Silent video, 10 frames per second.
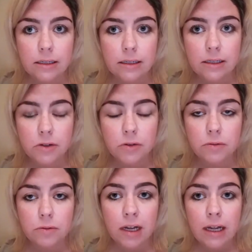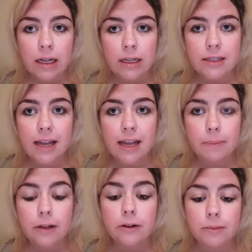to take
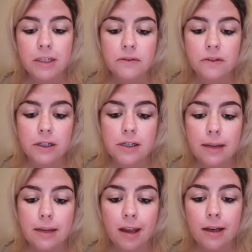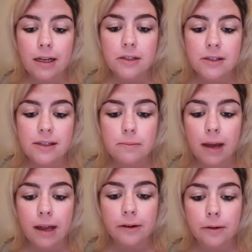pilgrimage for it. I mean, it doesn't
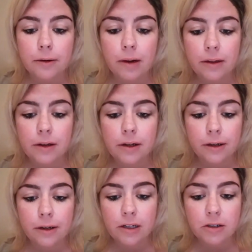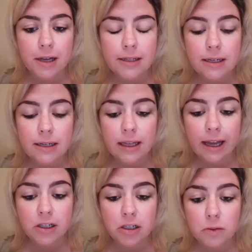matter whether you're interested in the
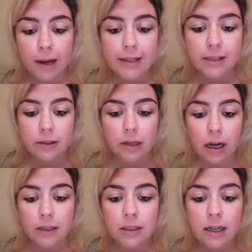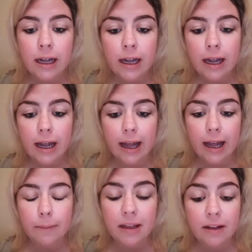ancient ways or not.
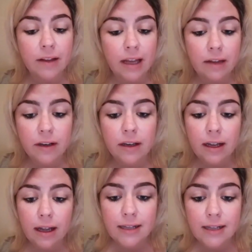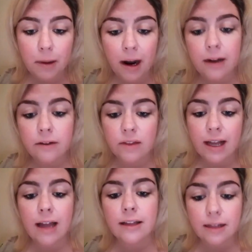Even as part of the
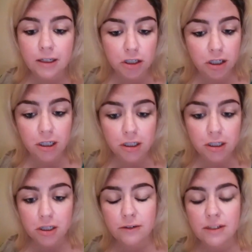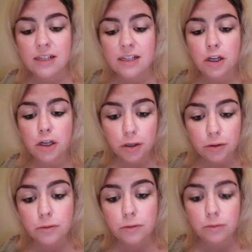Catholic Church, there is a
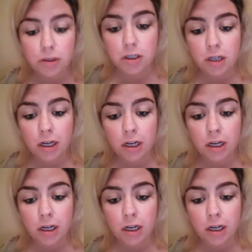huge